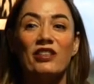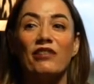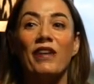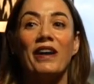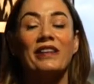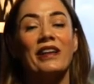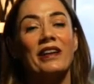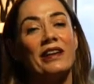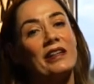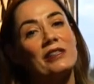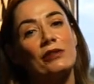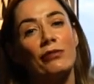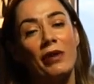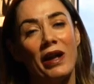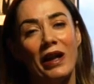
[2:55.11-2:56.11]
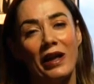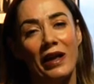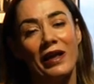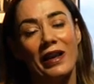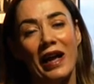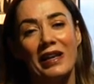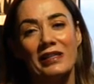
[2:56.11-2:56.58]
the fact that it is
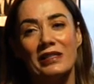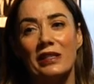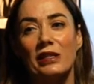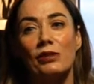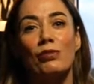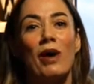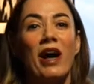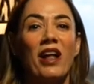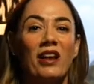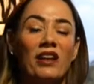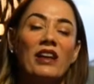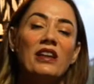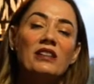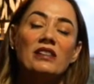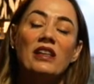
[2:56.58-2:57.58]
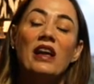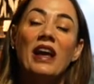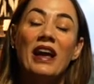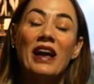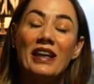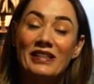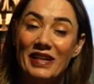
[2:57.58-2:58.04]
an acid as well is
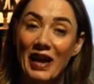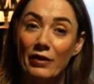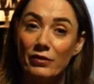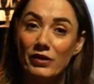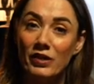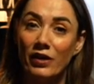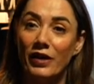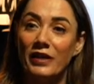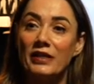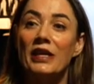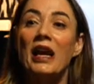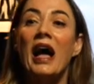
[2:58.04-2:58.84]
a downside.